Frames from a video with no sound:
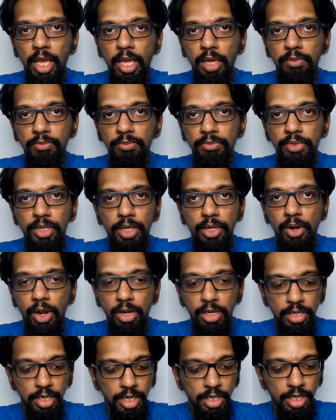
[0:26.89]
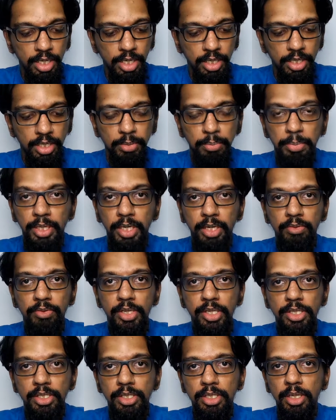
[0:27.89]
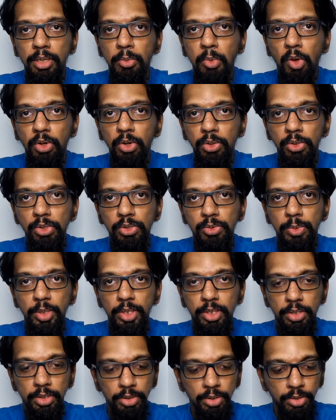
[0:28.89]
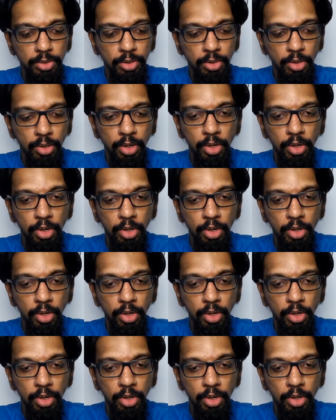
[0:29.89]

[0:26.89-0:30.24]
I have not done any previous modules with you.